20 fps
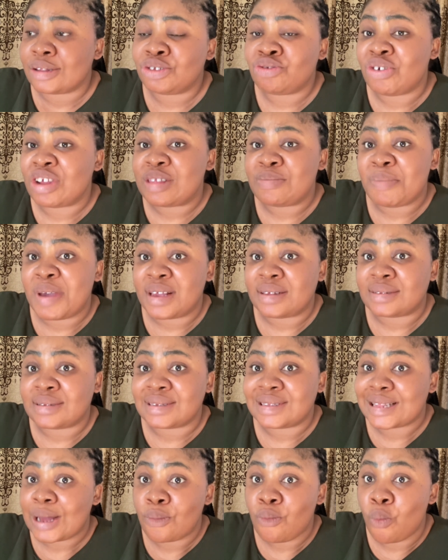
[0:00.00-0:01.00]
treatment
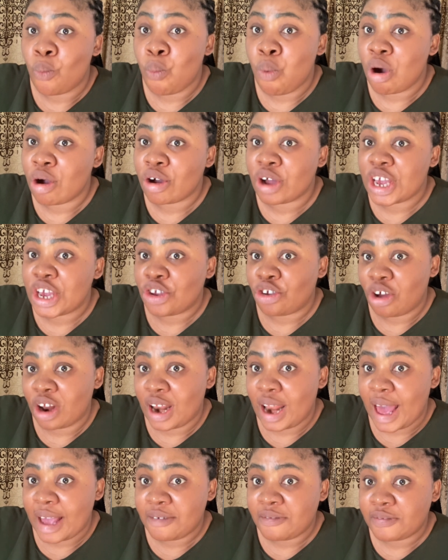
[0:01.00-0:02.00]
that will work in your
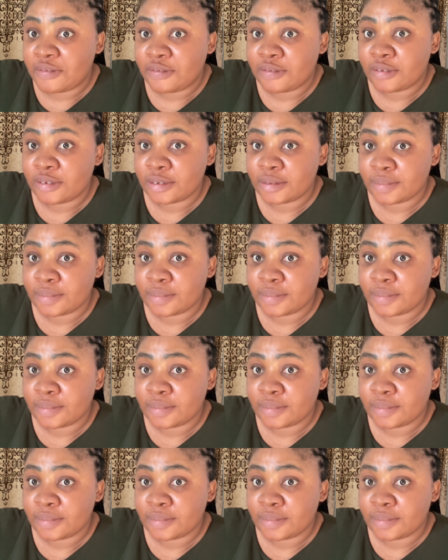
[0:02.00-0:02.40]
life.